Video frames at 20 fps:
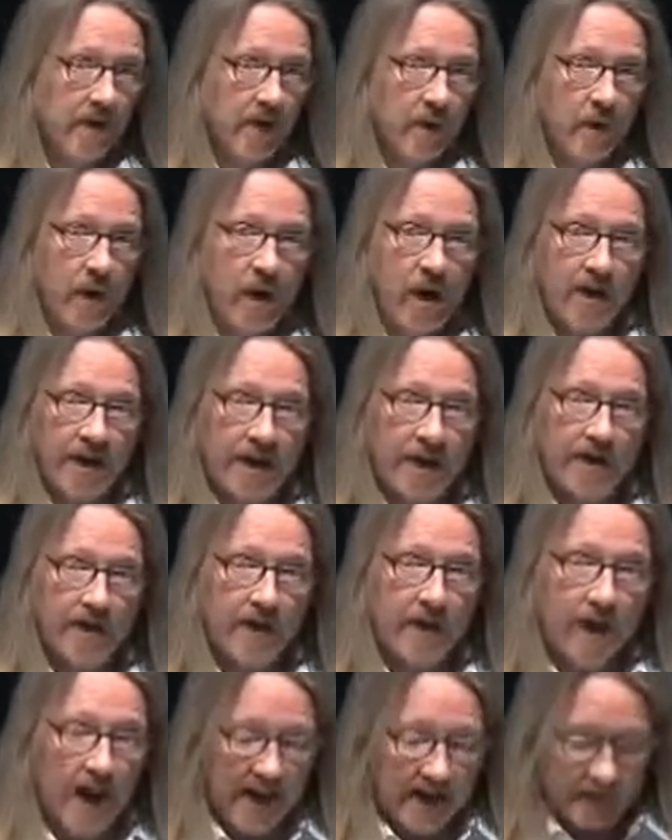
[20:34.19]
The quality
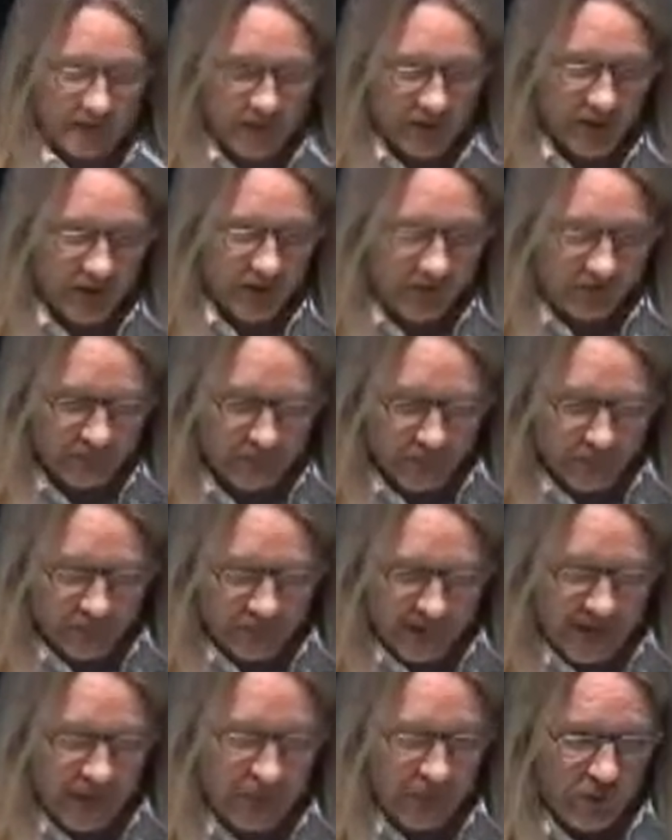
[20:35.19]
of life
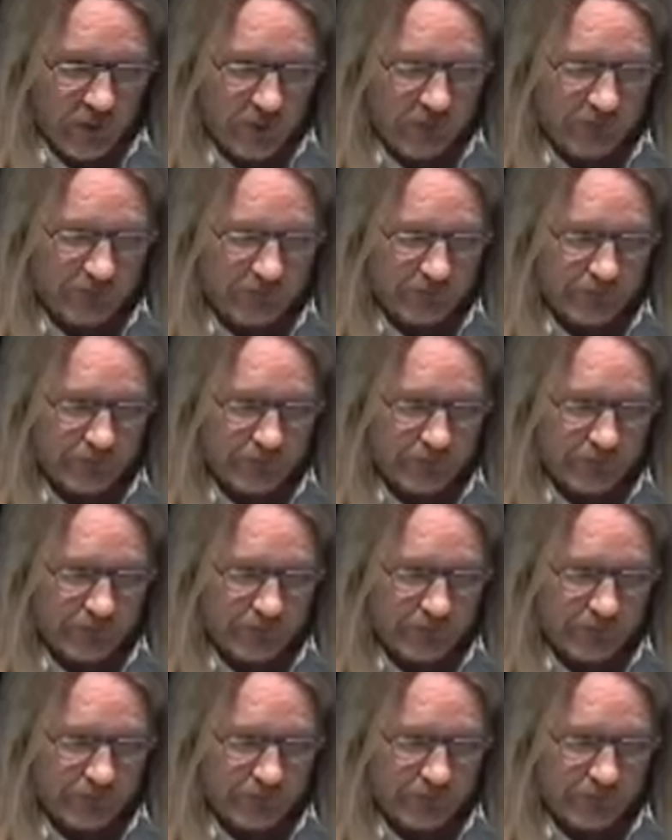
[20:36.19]
of people.